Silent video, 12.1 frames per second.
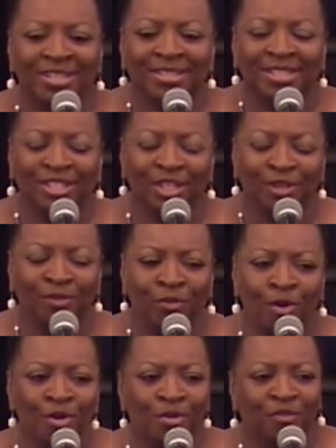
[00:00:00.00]
Sister
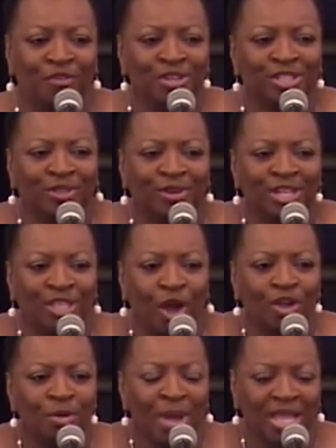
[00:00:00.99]
Lavoro first started
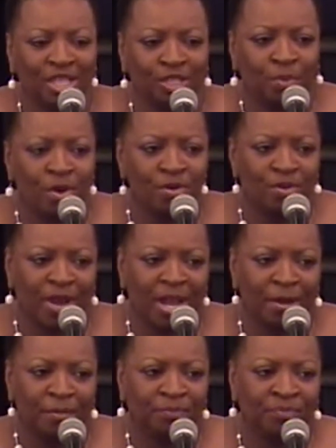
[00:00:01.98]
talking about this
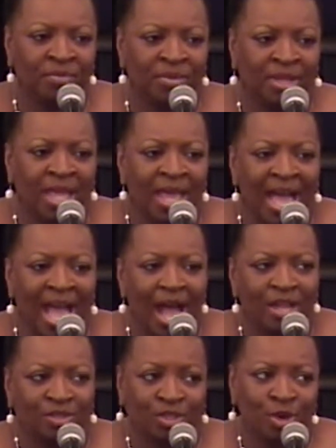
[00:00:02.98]
program,
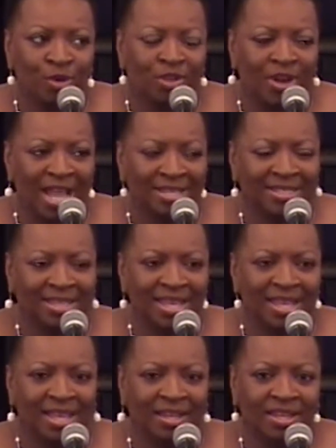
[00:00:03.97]
I told her, I
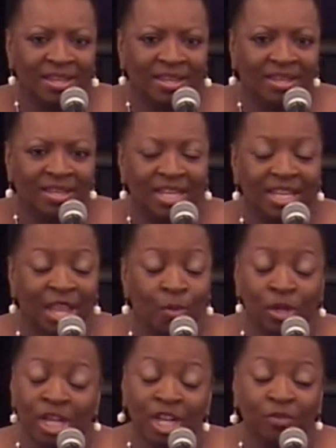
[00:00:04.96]
said, they were
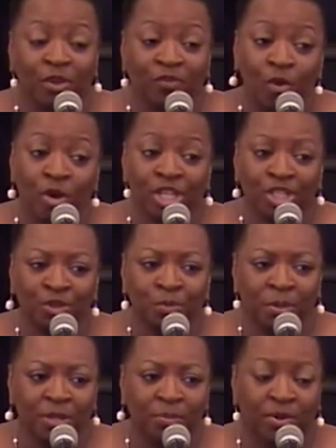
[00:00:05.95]
looking for 42
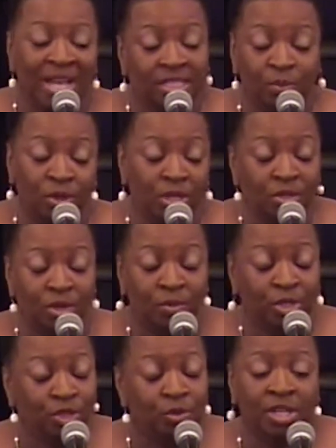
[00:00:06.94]
people. I said, well, you know
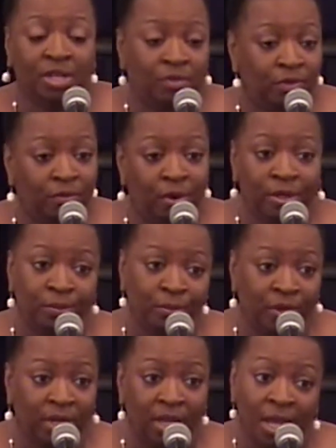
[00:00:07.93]
what, you're looking for
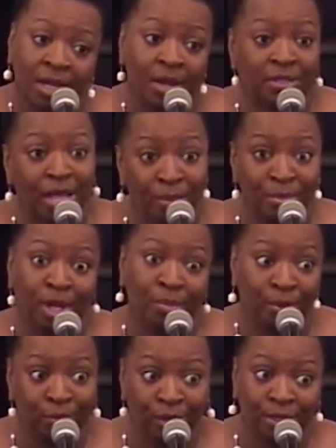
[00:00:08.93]
41, because I'm
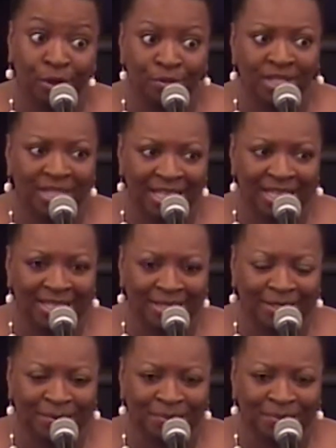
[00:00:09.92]
number one on the list.